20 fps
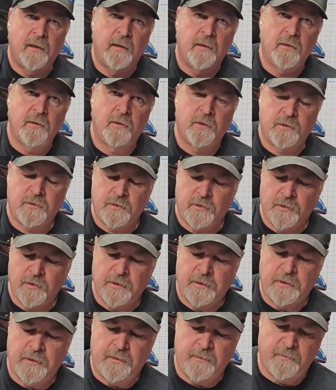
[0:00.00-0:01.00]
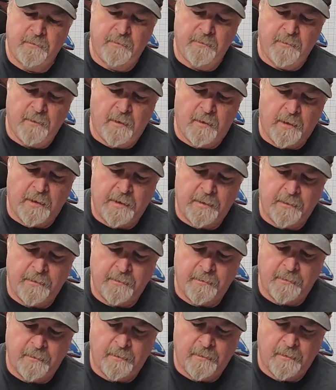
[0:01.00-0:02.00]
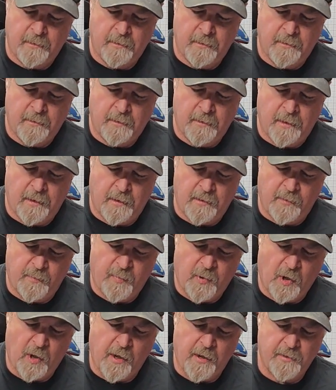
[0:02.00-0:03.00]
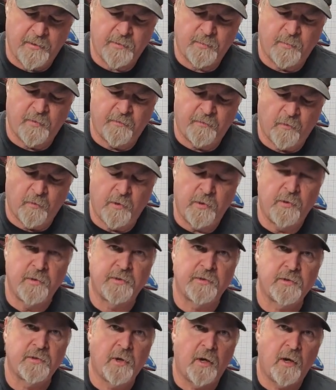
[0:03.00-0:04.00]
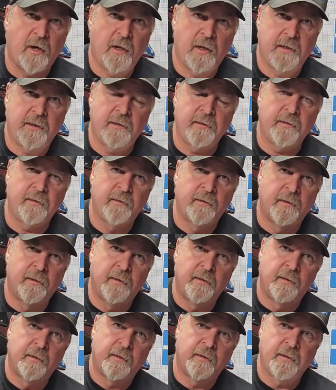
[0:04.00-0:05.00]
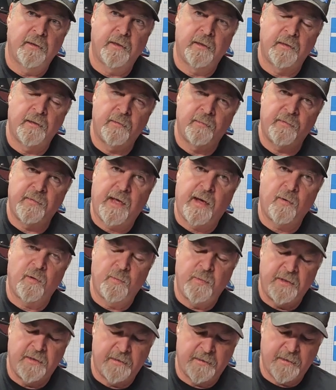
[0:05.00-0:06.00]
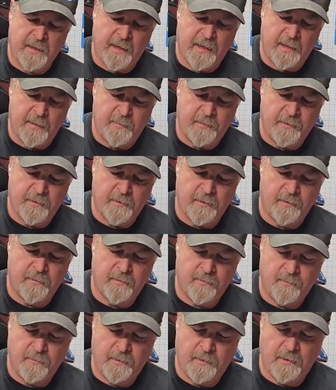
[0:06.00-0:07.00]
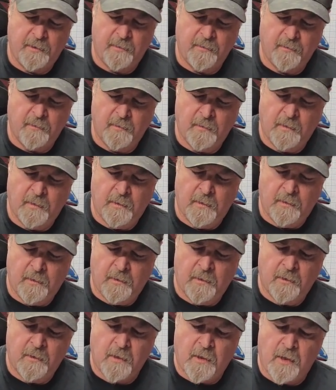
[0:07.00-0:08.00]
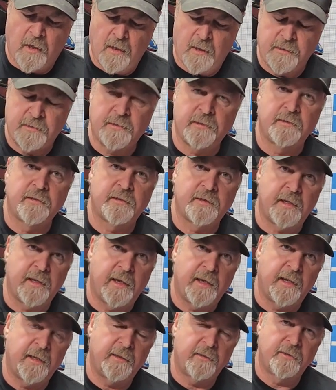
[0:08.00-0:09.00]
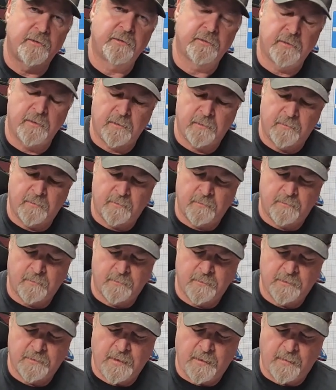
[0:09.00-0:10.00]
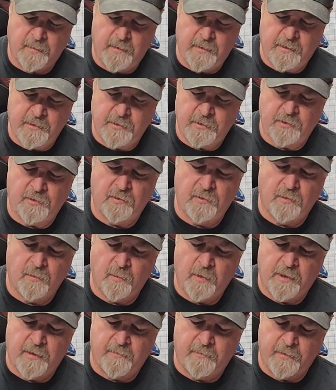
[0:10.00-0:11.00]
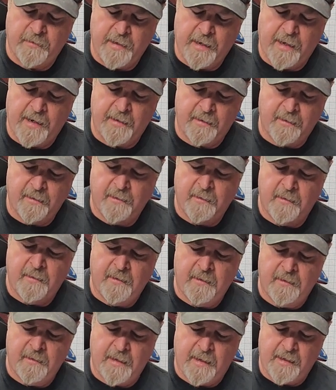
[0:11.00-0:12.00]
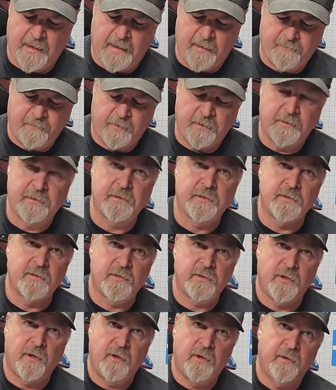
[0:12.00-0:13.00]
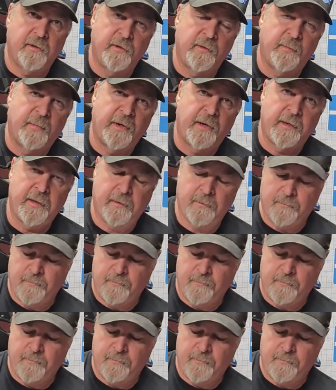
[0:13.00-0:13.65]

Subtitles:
looks good on the parts before you install it. That would be the time to call us and say, hey, there's an issue or whatever. Not after it's installed on the bike.